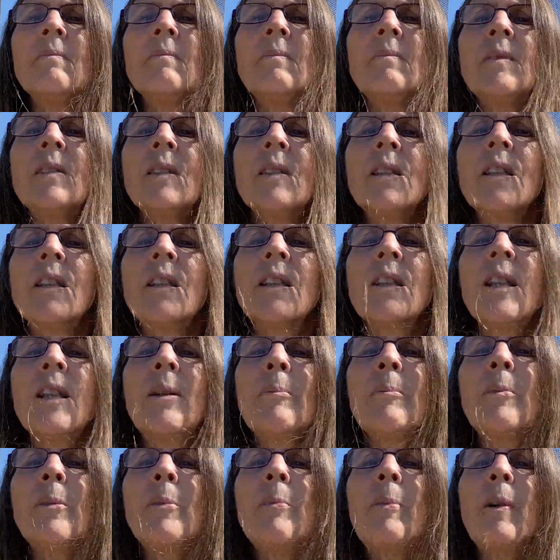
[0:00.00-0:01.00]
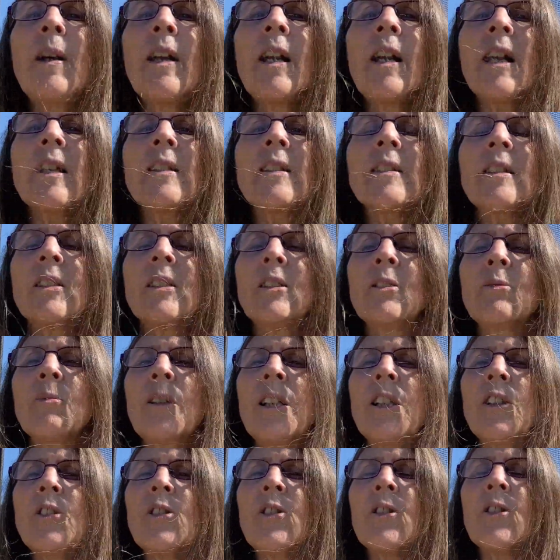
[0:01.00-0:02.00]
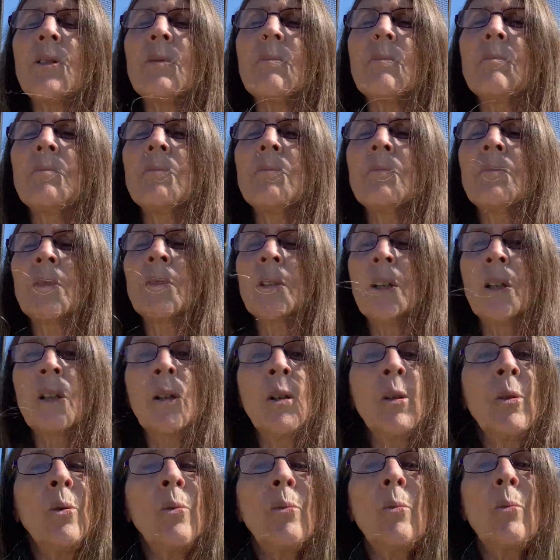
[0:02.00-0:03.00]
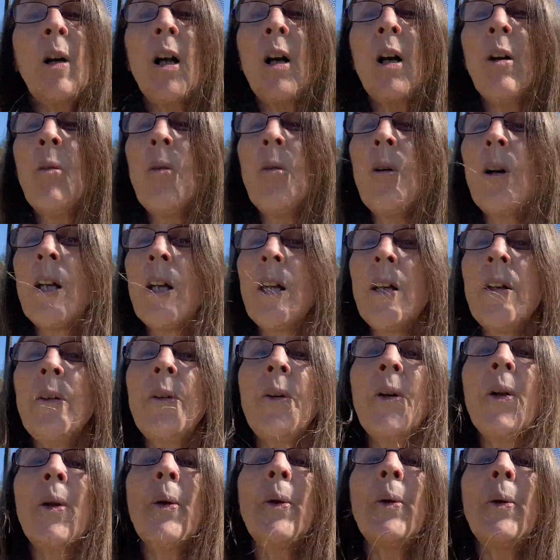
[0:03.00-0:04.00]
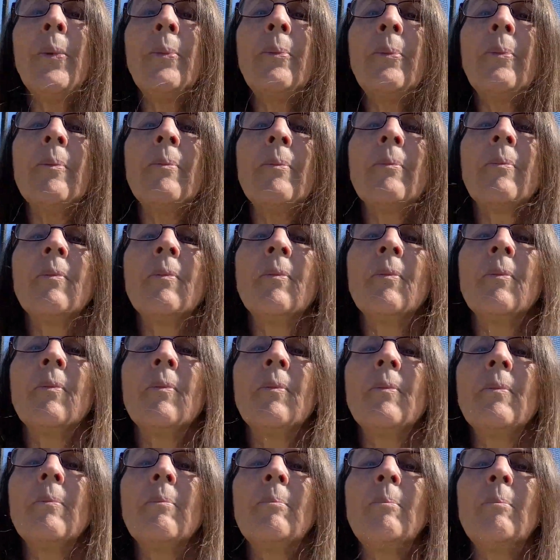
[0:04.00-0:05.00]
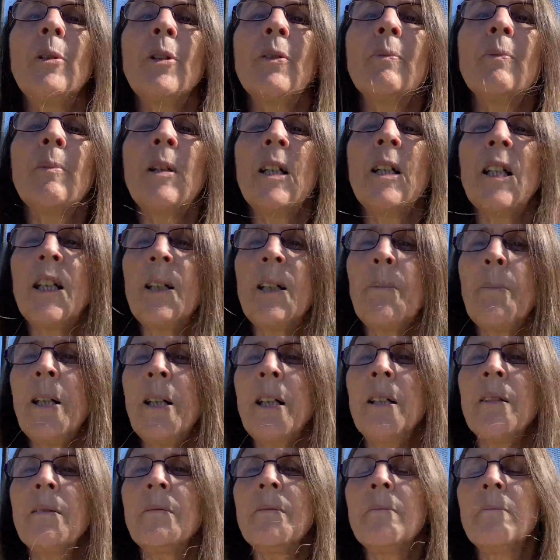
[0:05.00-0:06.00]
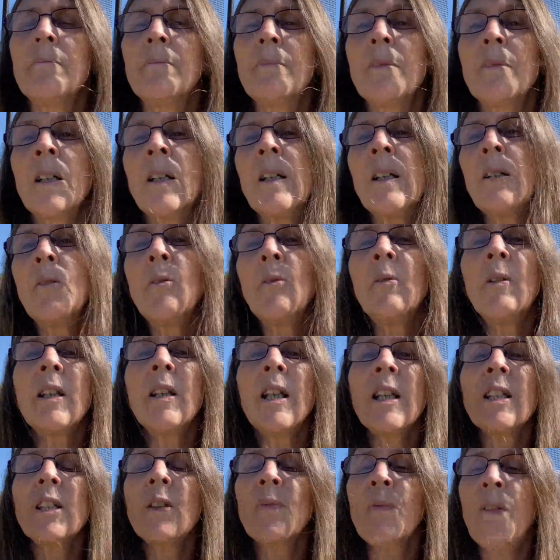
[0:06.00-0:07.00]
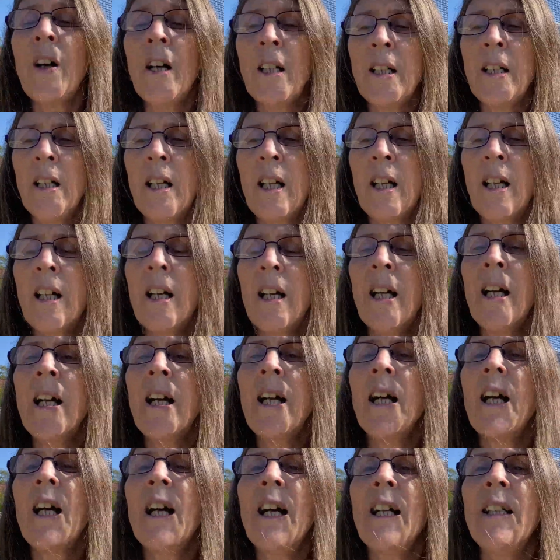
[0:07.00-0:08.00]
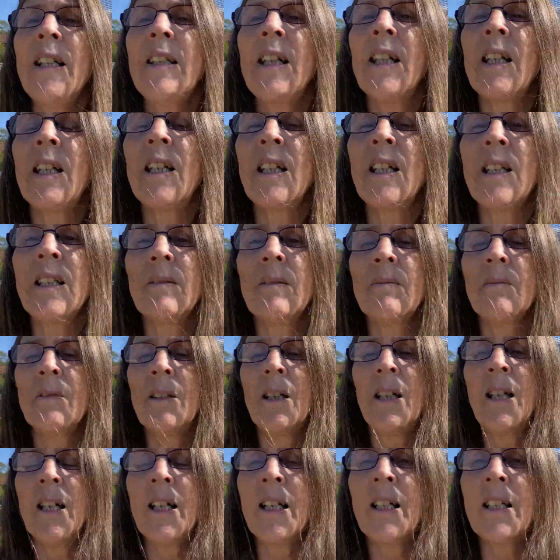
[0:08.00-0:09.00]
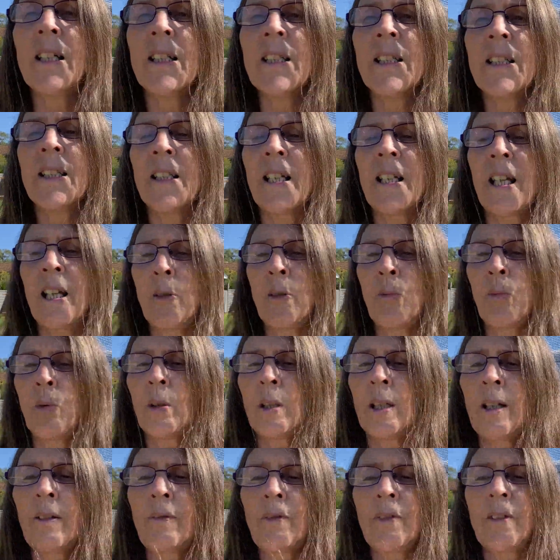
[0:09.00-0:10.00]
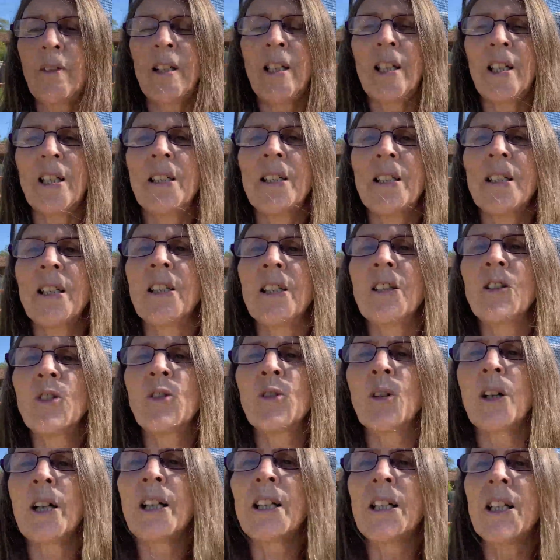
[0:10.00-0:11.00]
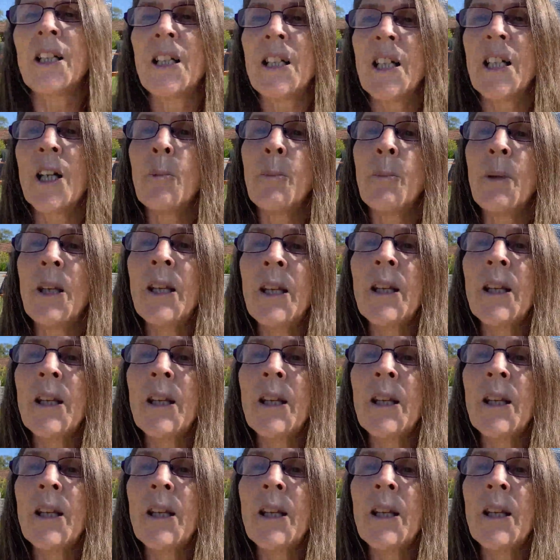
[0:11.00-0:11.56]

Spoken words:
The gimbal pan axis reached. Well, I don't know. Movement limit. Well, that's fine. I dig it. I understand whatever it is that you're trying to tell me.